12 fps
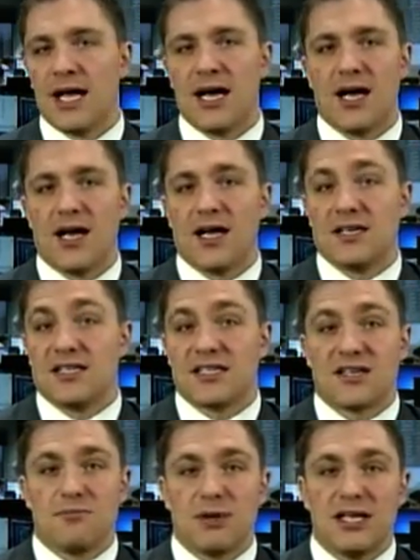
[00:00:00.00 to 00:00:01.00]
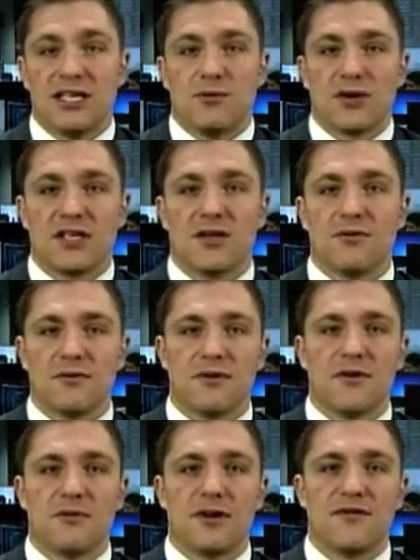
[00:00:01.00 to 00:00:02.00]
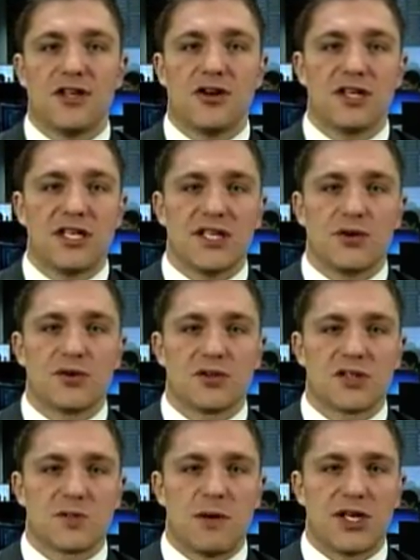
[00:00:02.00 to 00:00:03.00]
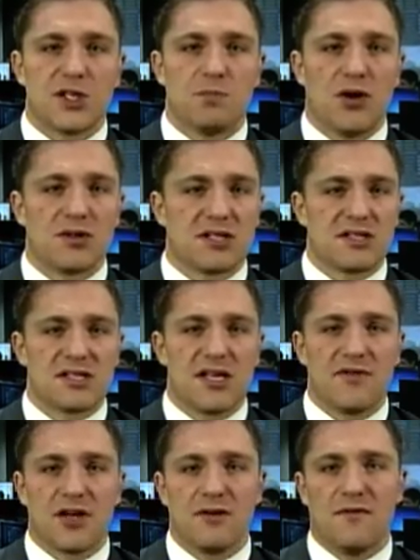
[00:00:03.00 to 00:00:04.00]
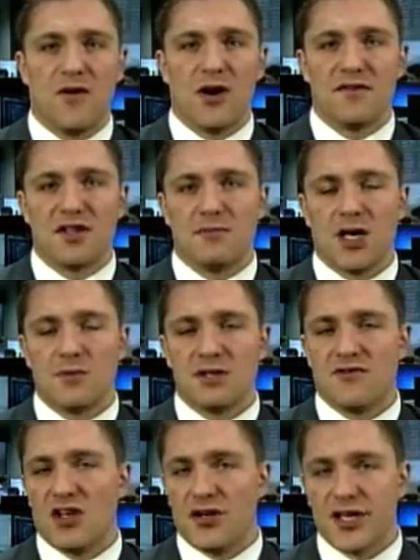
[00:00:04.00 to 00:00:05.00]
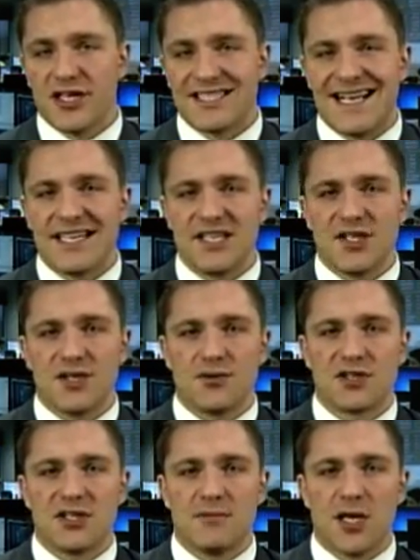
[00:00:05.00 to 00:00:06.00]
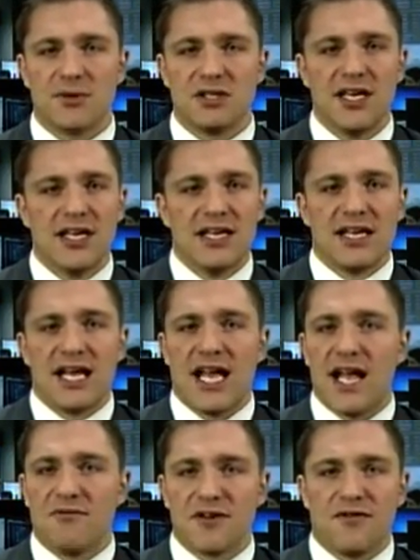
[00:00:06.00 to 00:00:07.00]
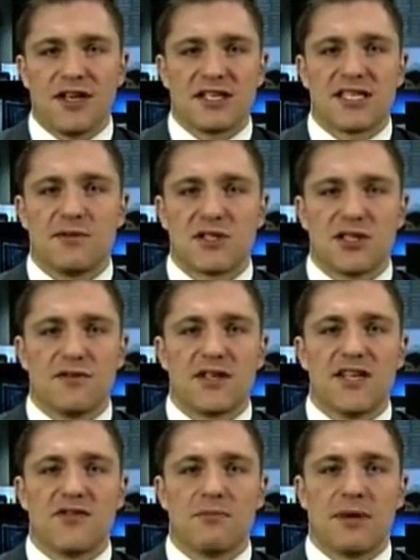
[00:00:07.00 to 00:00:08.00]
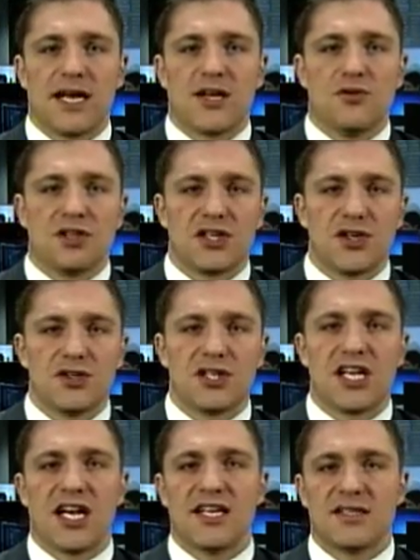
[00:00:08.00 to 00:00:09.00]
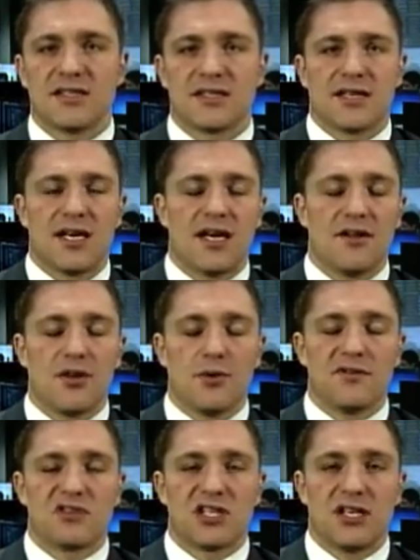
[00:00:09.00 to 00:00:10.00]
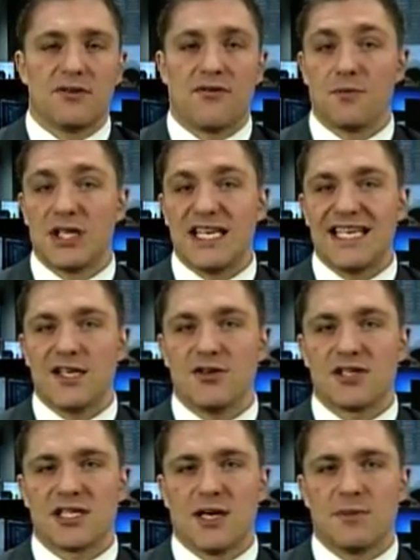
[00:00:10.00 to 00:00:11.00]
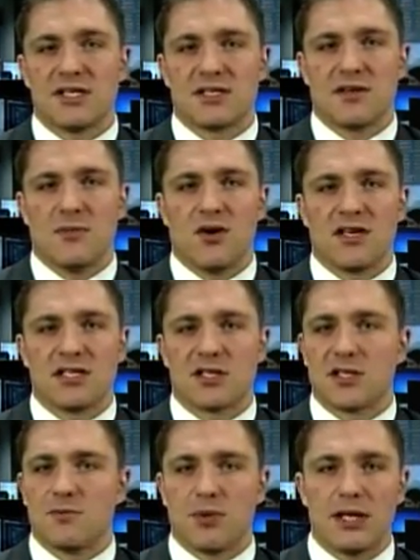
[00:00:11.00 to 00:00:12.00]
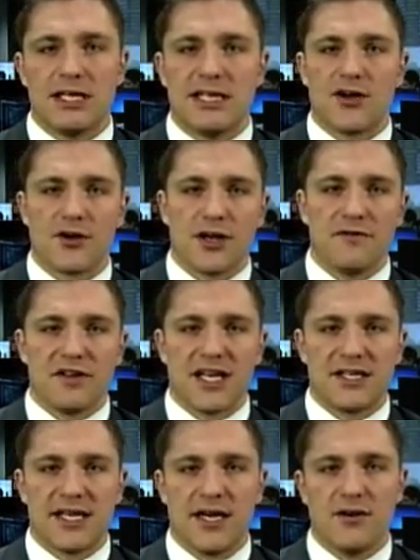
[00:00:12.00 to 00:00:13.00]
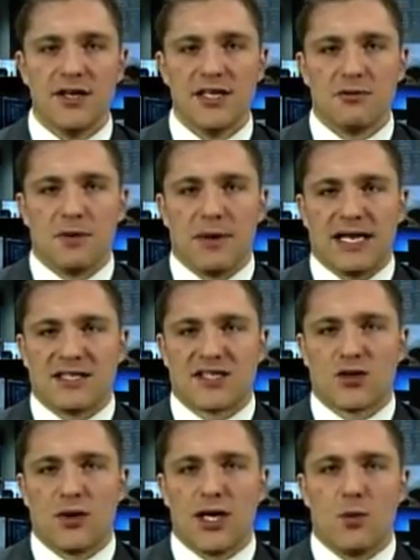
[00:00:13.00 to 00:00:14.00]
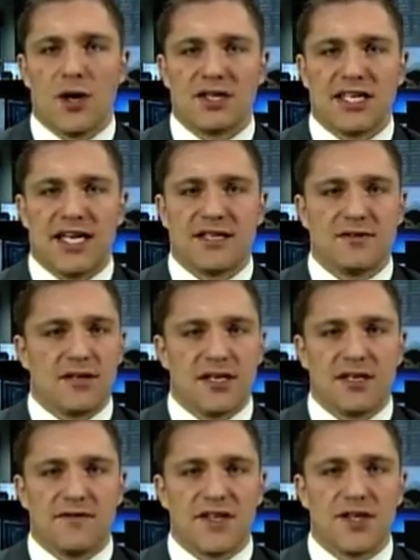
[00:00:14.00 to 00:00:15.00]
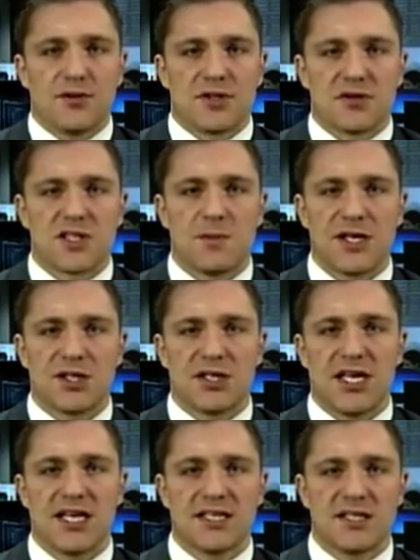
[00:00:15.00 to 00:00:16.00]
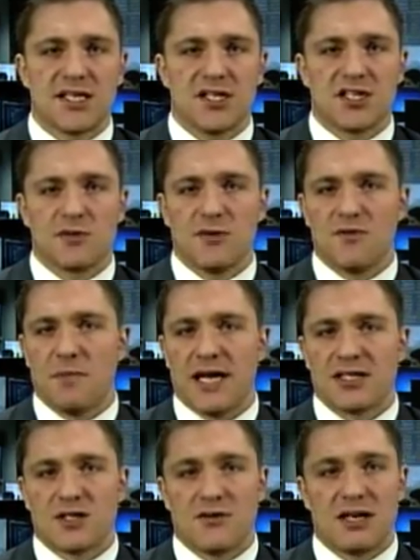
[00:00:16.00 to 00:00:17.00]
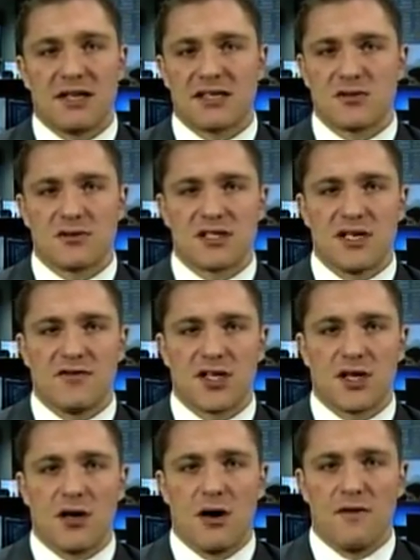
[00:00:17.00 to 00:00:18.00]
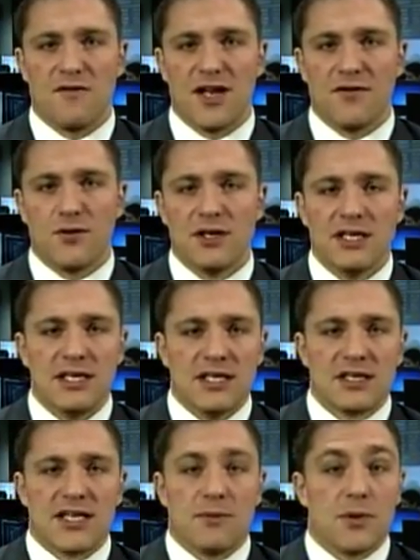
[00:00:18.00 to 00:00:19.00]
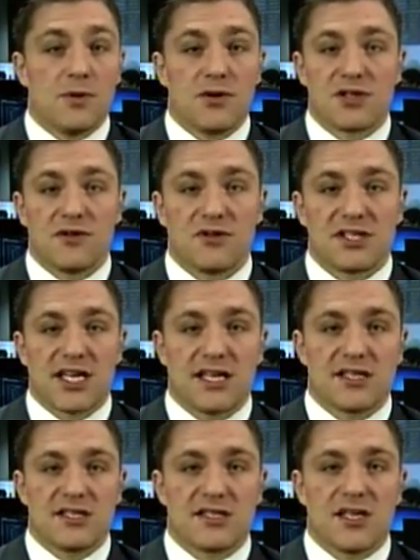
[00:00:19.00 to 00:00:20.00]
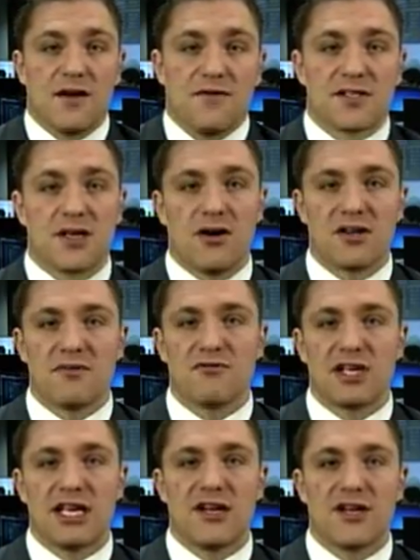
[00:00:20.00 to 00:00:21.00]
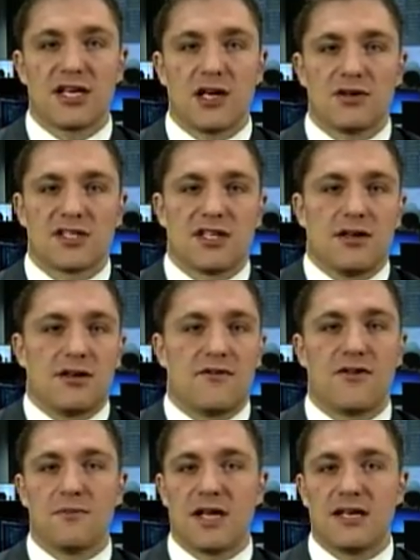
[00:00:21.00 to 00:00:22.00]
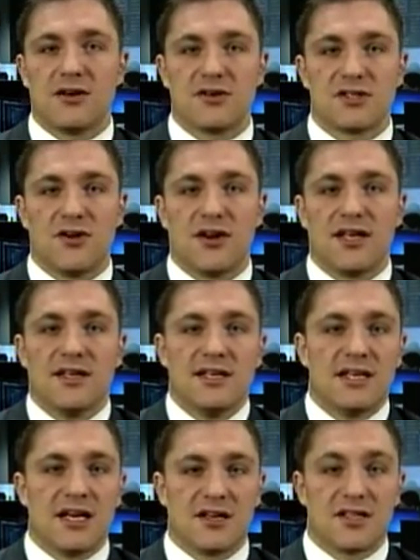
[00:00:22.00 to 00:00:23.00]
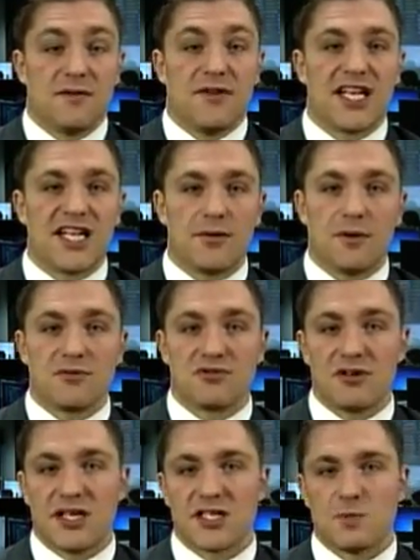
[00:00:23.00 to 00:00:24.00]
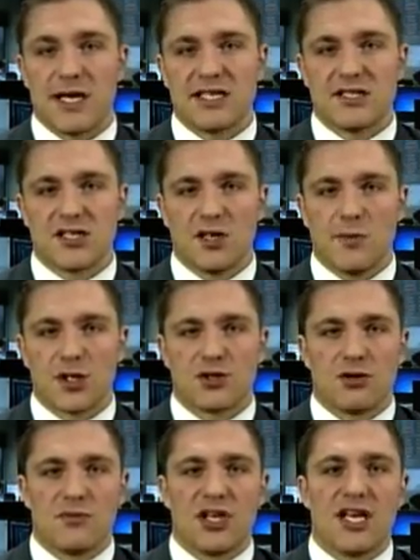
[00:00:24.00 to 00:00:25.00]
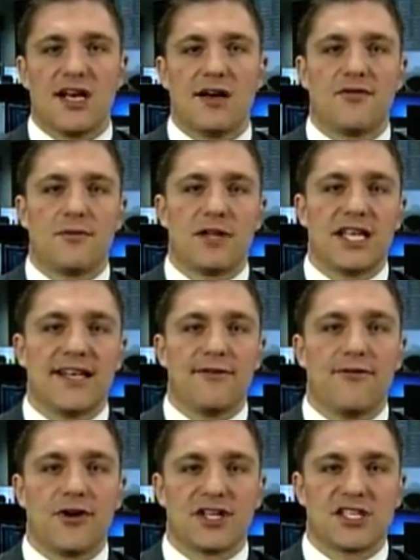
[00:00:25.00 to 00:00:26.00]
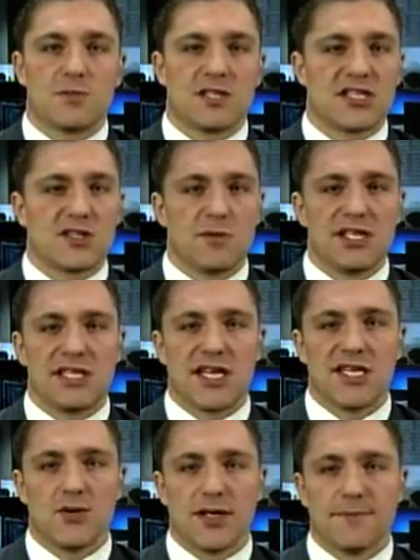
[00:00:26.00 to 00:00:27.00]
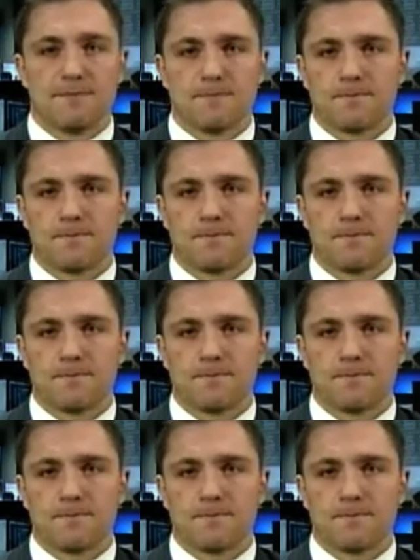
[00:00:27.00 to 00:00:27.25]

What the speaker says: And it's completely what, you know, if you look at yields on Spanish bonds at 7.05 at the moment, if you look at Italian yields at the moment, everything seems to have given back all the good gains that we've seen from the EU summit. So the market's completely got over that now. We're back to square one again. And if yields on Spanish debt continue to move back to around that sort of 7.5 level, then we will see risk assets suffer. So I didn't really learn a lot from that last night. And I don't think anyone was really expecting too much from the EU finance ministers meeting anyway.